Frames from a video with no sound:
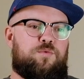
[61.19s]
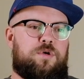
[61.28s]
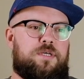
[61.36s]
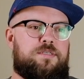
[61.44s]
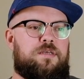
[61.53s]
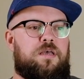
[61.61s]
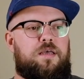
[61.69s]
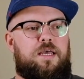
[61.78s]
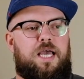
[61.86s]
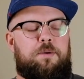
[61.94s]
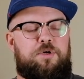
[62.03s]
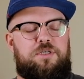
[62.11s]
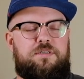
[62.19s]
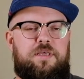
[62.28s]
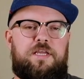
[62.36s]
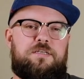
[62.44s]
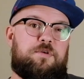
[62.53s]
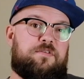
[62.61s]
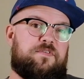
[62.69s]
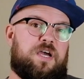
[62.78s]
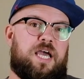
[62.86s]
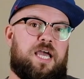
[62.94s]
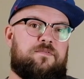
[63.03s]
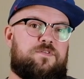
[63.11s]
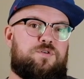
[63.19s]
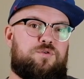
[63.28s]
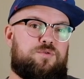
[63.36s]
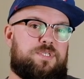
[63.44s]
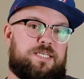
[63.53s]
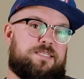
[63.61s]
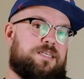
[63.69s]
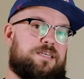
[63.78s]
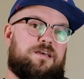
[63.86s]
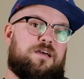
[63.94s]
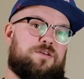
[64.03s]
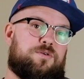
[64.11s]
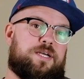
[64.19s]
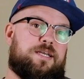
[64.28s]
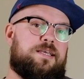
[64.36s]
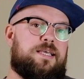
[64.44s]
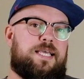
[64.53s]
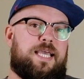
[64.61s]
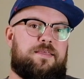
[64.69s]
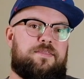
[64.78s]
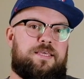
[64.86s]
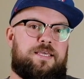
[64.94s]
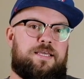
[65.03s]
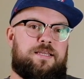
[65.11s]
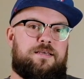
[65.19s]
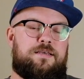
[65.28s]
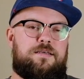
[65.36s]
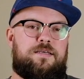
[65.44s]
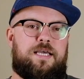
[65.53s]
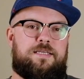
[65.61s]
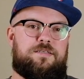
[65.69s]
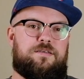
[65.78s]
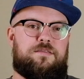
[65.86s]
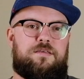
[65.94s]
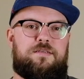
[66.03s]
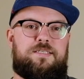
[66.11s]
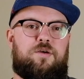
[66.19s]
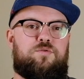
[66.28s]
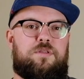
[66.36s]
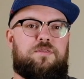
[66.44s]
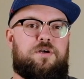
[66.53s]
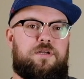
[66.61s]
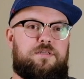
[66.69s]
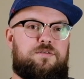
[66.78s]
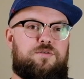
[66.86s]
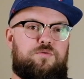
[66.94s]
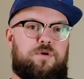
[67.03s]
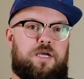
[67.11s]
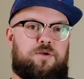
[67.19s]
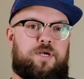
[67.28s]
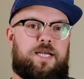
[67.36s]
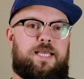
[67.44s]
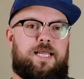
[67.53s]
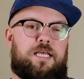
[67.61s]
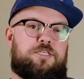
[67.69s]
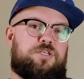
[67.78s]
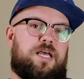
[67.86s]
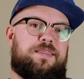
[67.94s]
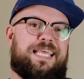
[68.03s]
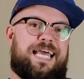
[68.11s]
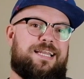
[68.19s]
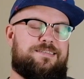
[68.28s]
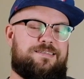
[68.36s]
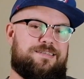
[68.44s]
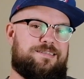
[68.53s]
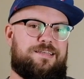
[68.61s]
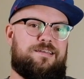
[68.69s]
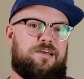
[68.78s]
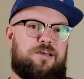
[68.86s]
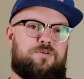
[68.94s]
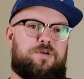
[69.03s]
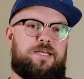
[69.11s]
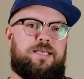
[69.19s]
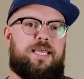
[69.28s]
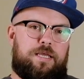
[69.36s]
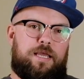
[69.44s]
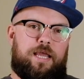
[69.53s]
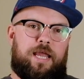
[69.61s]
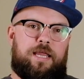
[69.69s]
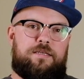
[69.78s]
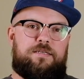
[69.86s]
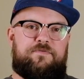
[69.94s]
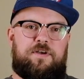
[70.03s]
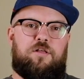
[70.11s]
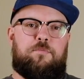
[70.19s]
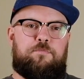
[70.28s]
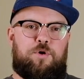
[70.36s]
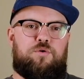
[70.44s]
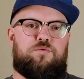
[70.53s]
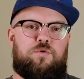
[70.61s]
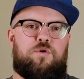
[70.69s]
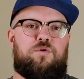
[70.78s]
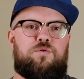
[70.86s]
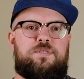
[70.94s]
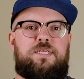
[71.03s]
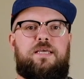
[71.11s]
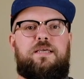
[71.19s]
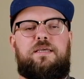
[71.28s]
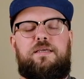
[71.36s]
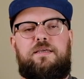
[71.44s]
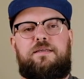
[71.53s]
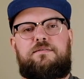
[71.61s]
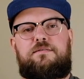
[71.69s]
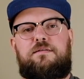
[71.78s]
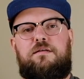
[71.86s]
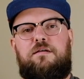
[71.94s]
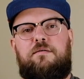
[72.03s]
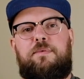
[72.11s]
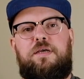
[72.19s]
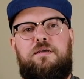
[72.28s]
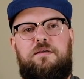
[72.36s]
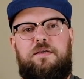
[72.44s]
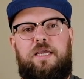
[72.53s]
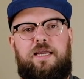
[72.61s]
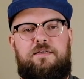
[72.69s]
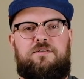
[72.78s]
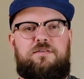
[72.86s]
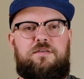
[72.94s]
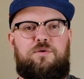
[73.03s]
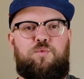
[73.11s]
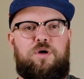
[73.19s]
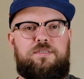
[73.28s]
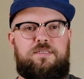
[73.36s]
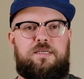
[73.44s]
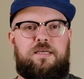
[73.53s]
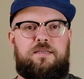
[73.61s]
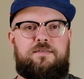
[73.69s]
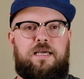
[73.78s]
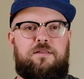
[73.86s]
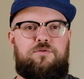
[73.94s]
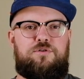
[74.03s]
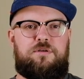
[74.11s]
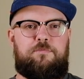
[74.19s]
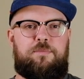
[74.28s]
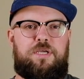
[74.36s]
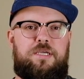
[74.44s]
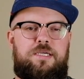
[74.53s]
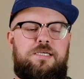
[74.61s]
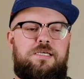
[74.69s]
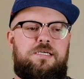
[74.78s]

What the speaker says: was I pushed the HP5 to 1600, and then I took the Delta 3200 and I shot that at 1600 and developed both rolls in some HC110 dilution B.